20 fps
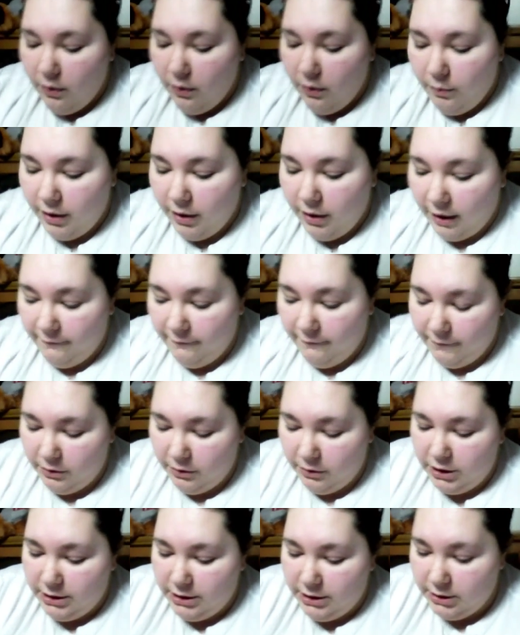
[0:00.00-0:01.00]
when I
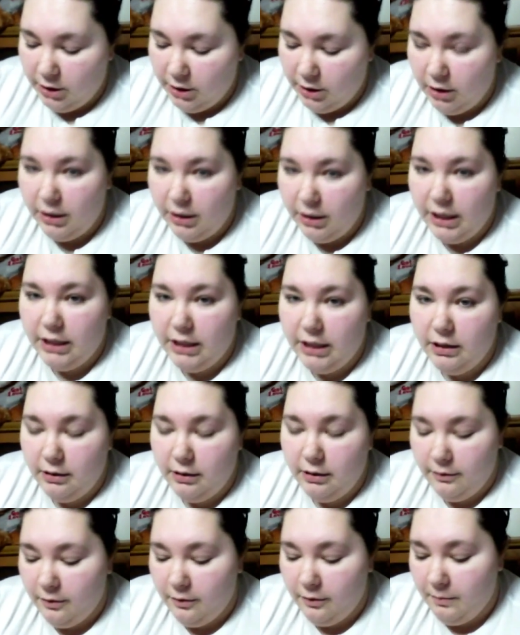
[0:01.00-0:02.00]
first started
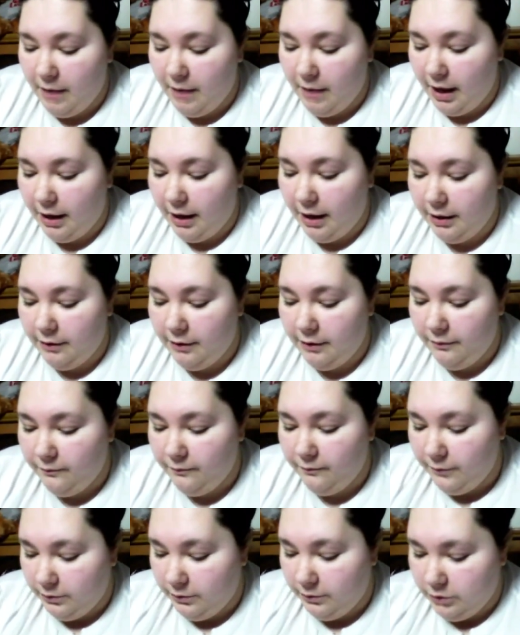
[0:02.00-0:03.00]
my
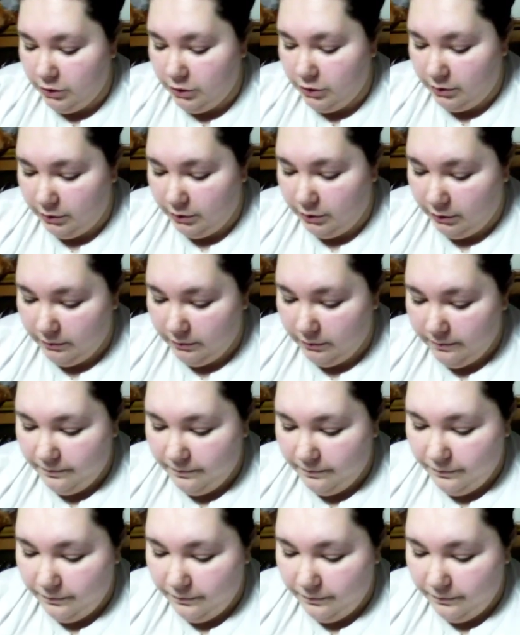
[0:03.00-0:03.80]
food journal,